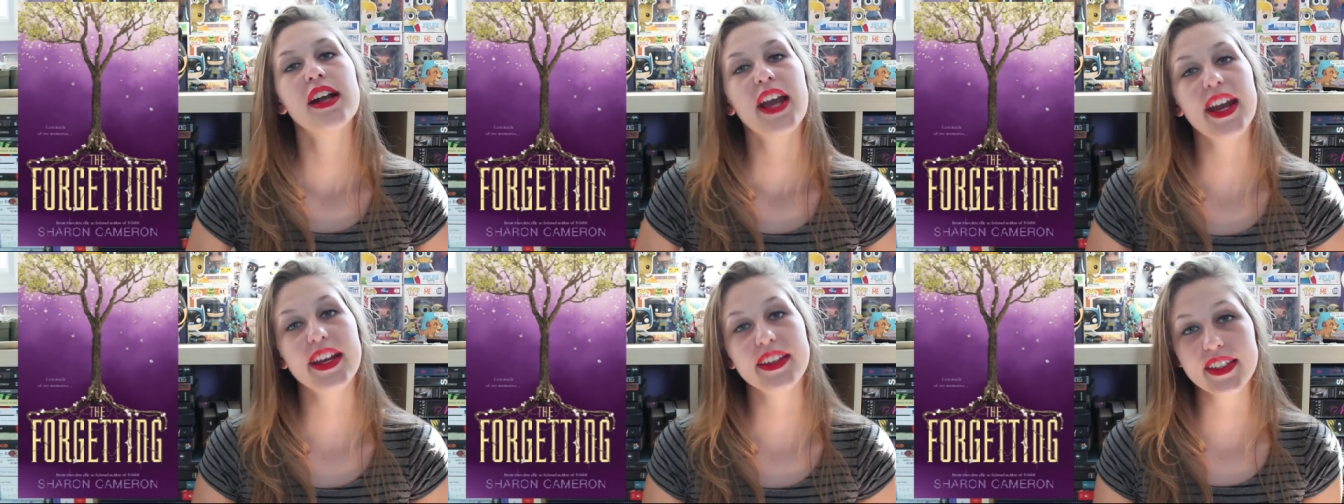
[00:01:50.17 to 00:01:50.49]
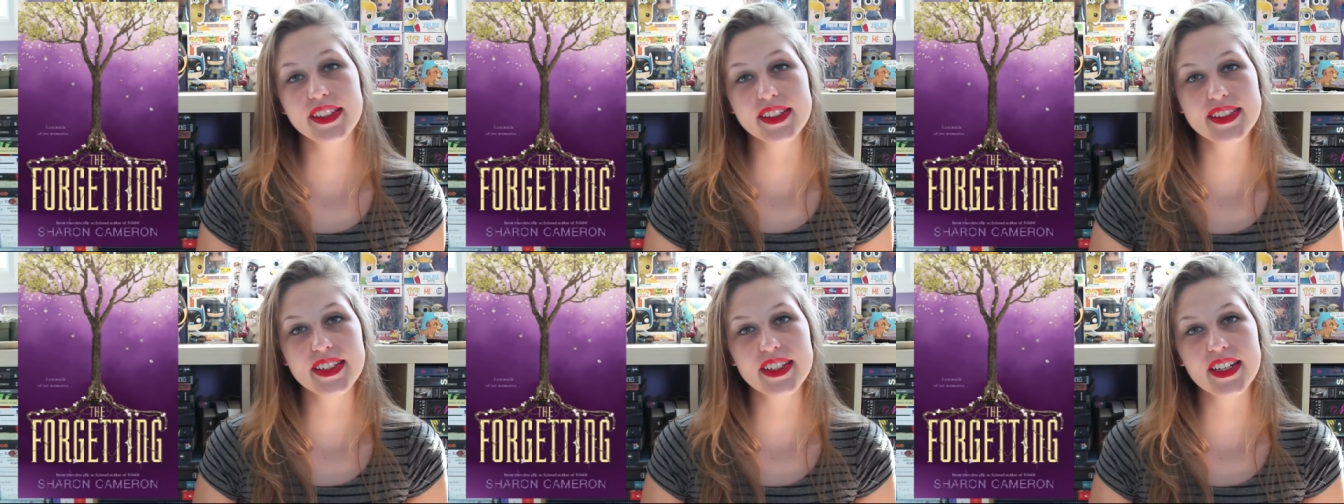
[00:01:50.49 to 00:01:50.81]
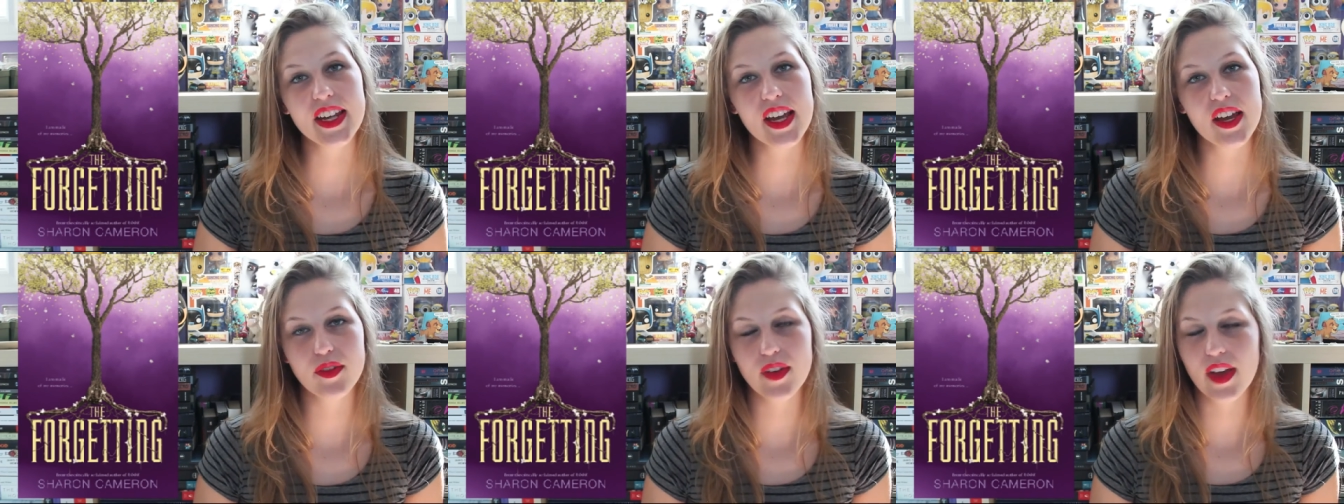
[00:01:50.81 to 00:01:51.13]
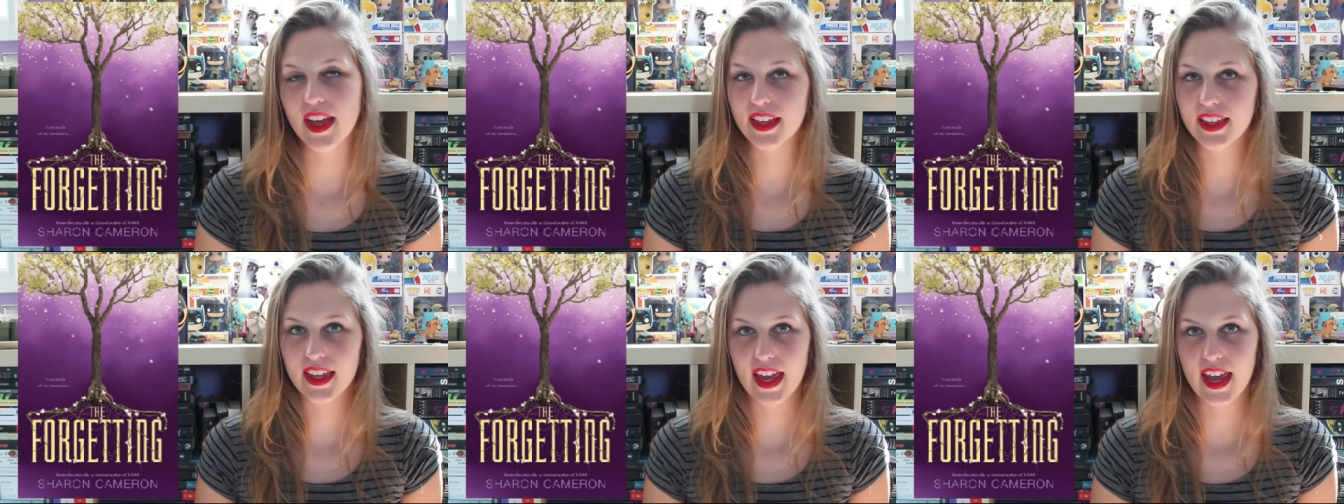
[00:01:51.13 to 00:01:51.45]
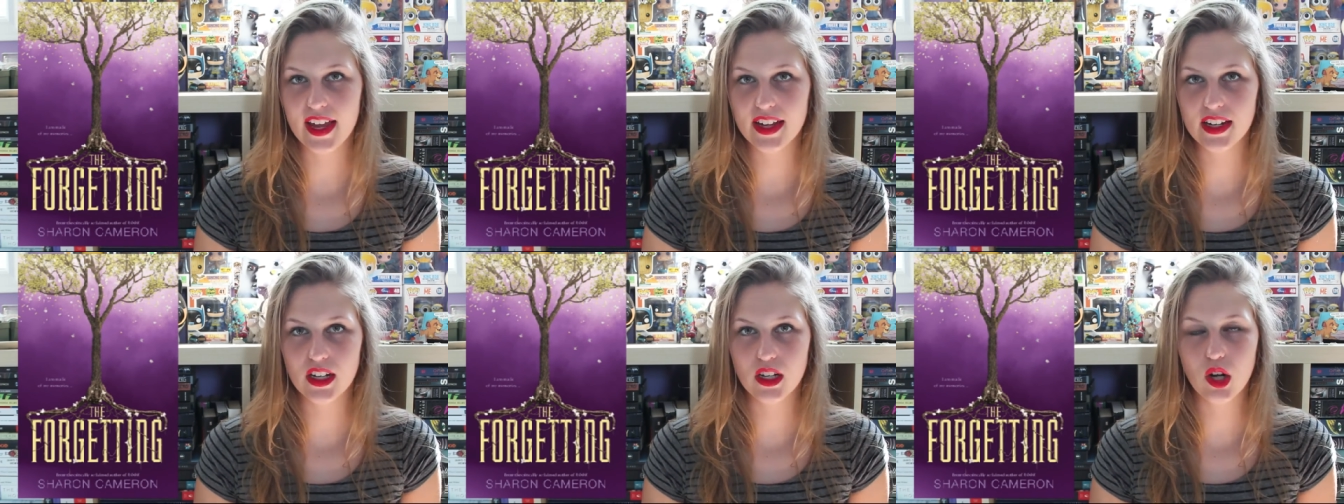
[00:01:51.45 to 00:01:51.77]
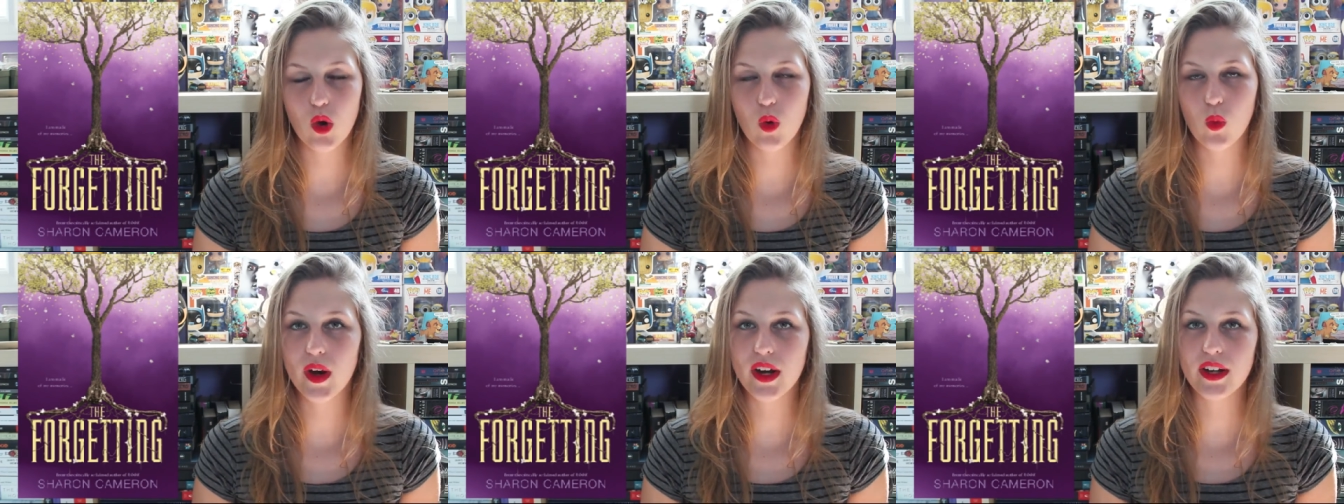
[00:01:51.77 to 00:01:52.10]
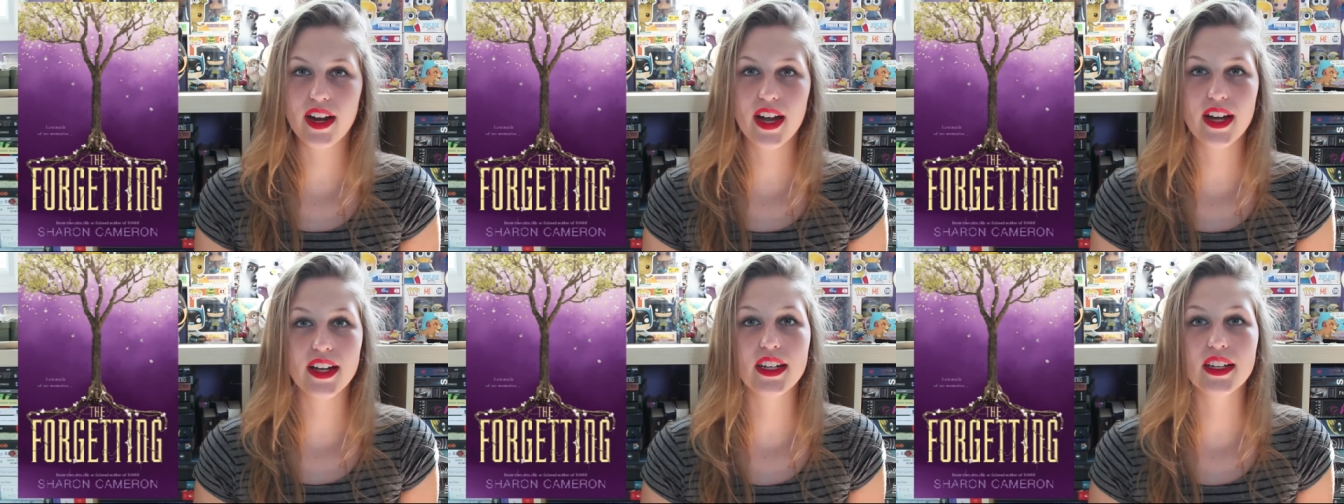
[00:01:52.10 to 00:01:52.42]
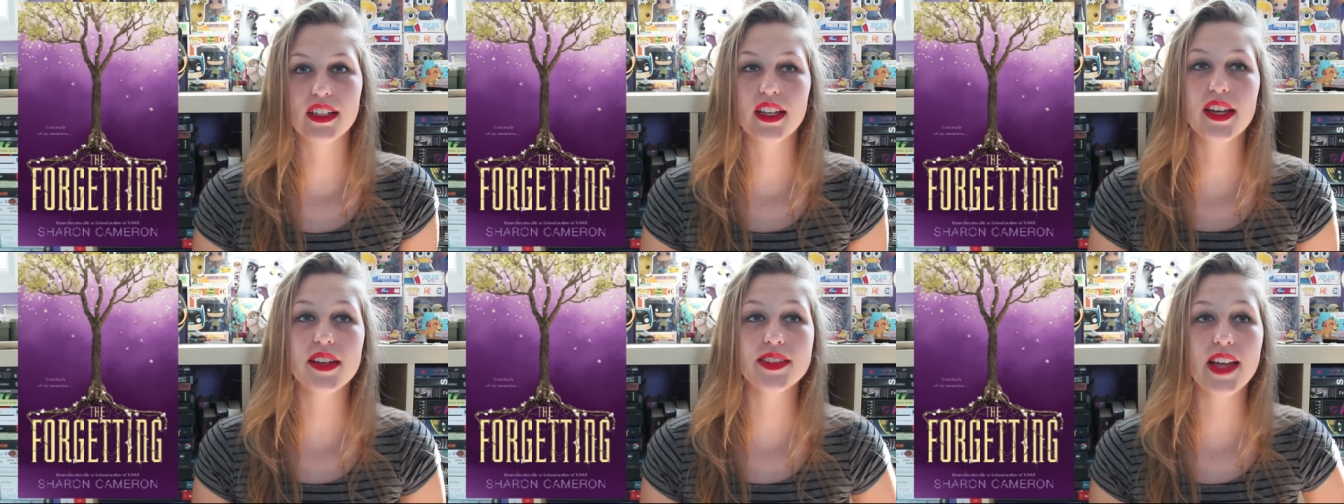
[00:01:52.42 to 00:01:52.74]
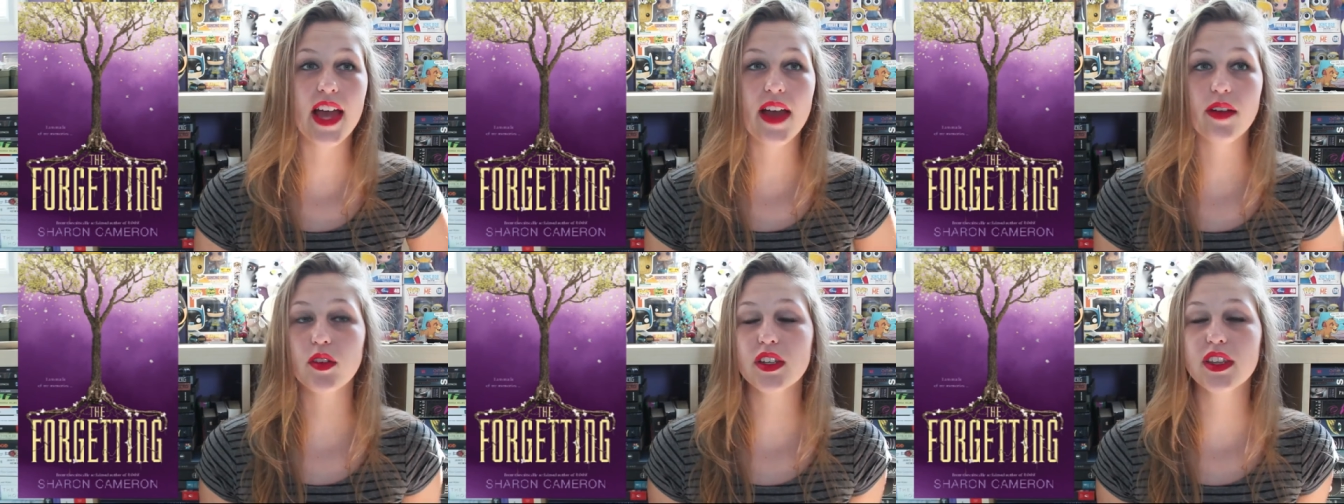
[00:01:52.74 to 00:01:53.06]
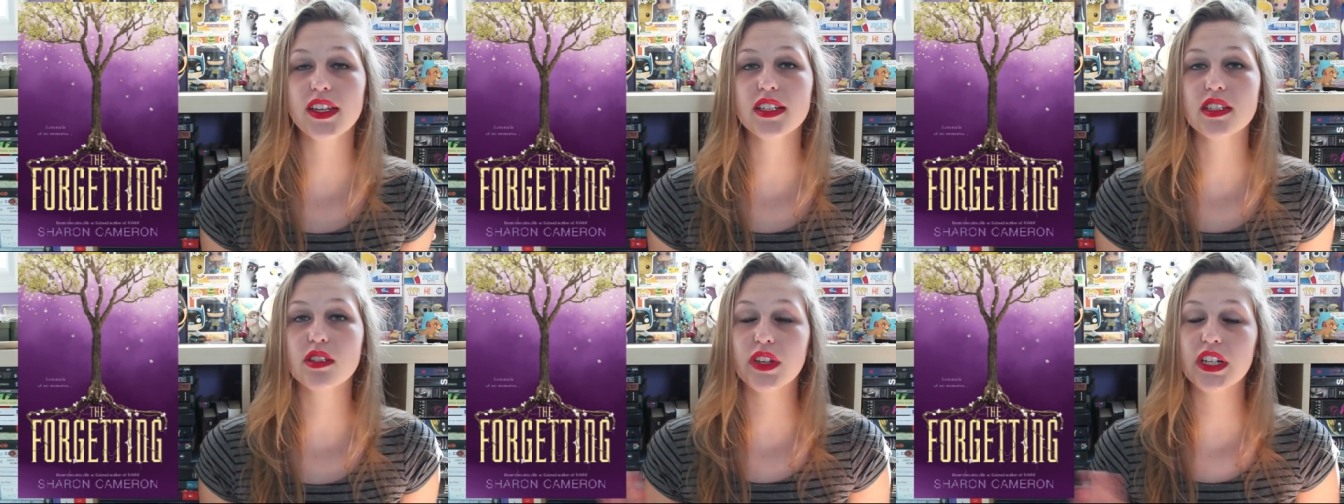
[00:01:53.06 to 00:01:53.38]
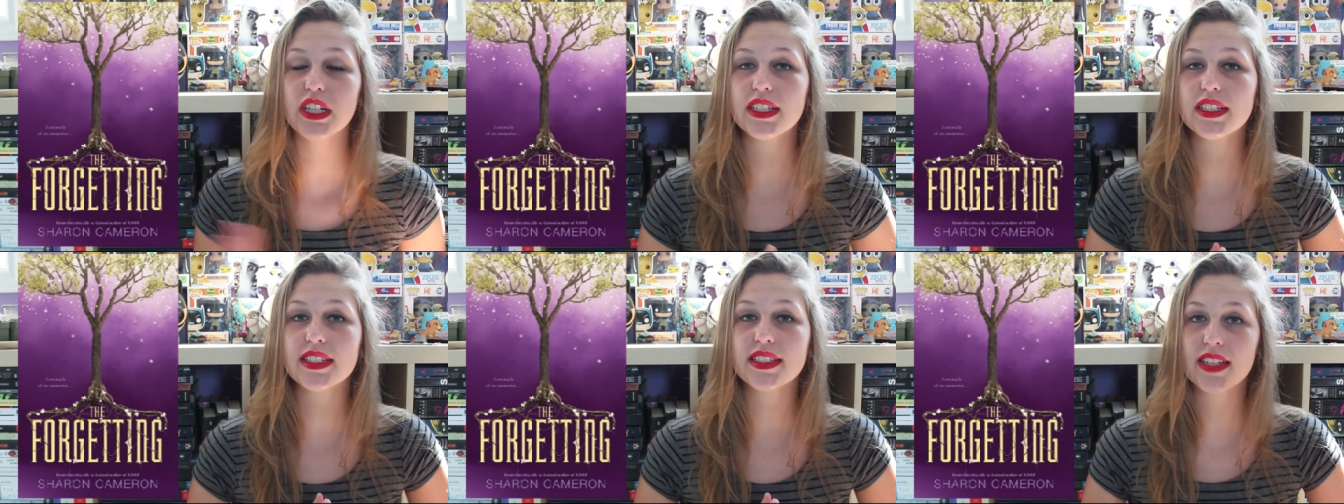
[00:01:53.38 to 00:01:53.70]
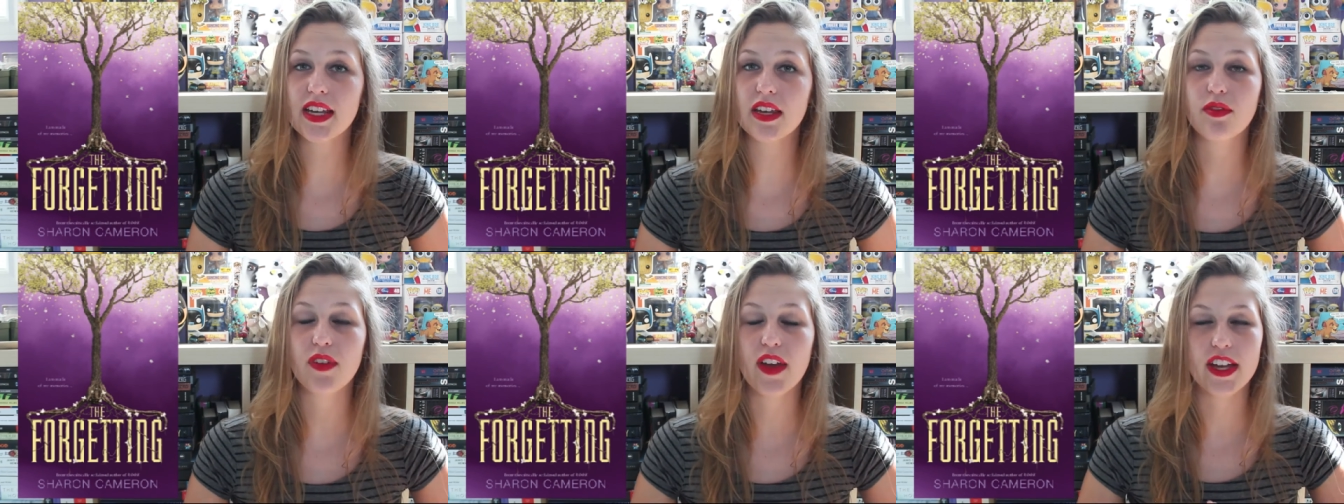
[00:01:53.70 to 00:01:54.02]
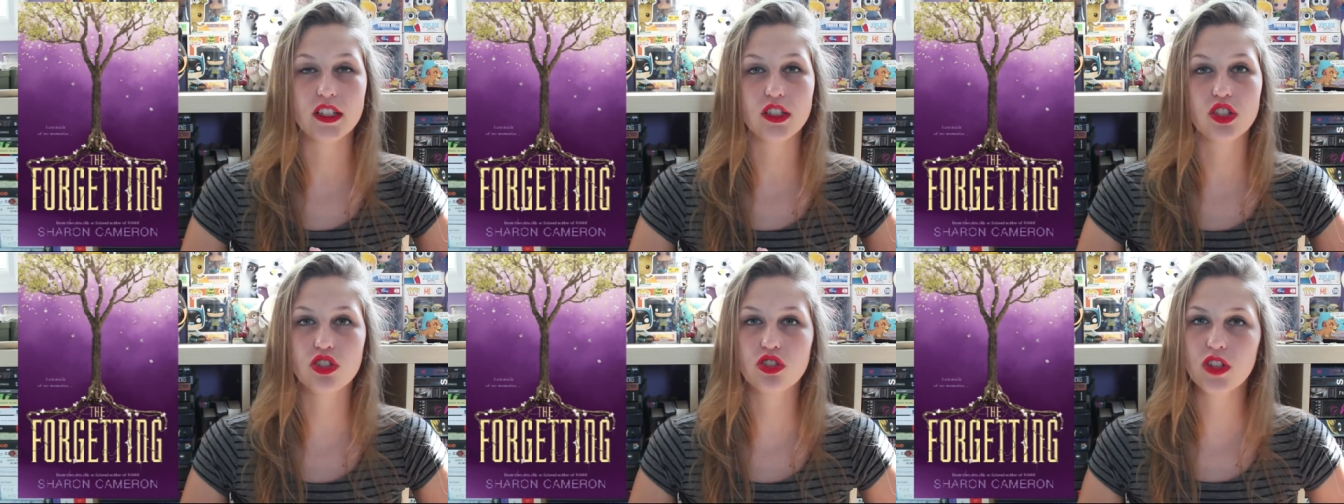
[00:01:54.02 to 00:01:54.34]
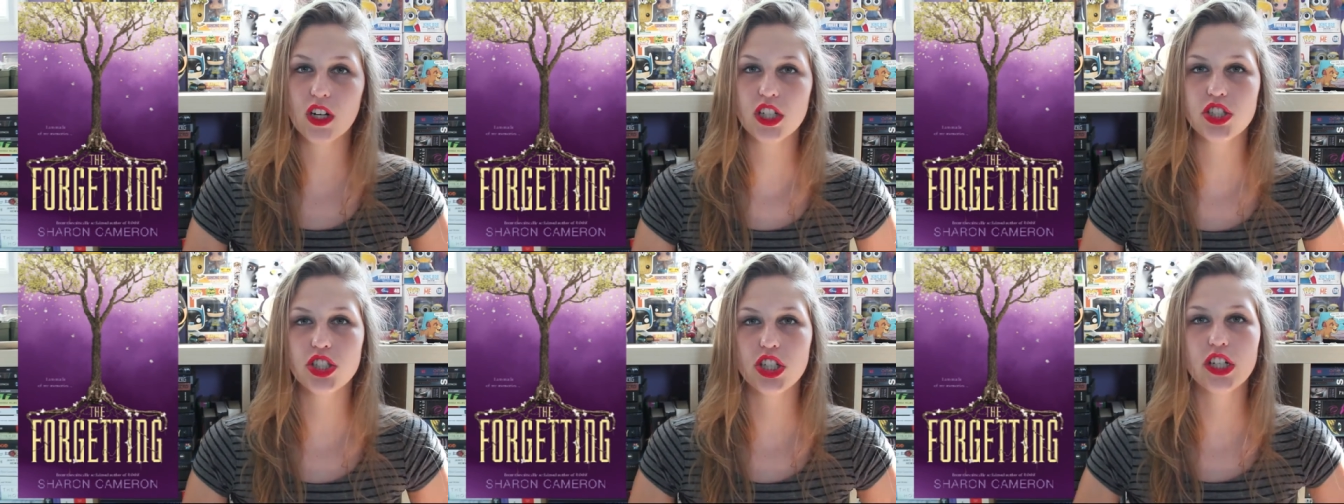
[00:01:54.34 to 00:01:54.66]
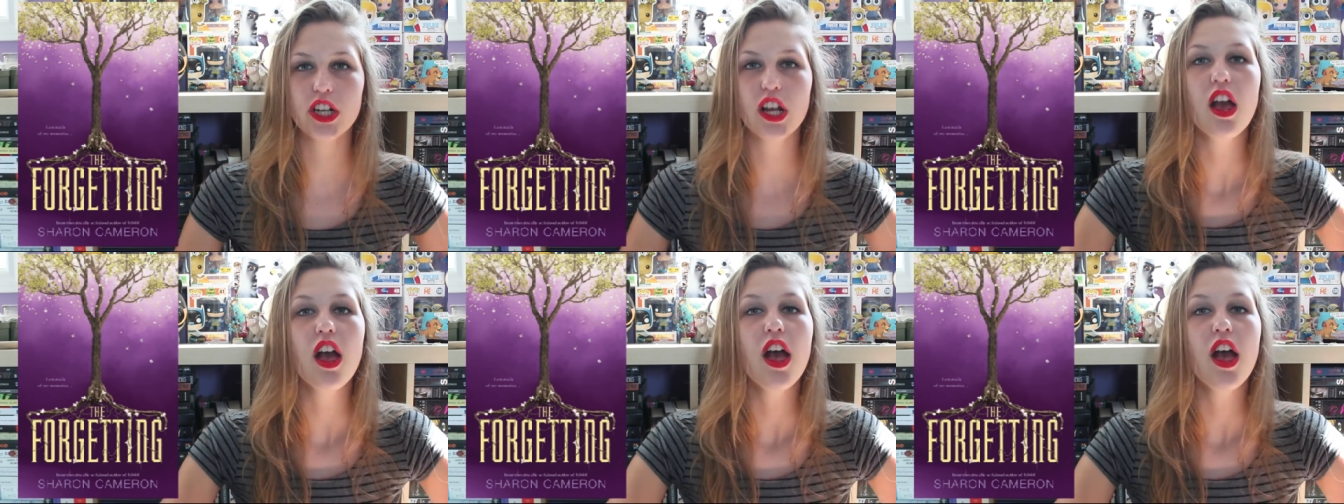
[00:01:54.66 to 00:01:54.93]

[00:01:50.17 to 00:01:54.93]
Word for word: In the city of Canaan, where Nadia lives, everything is very safe and structured,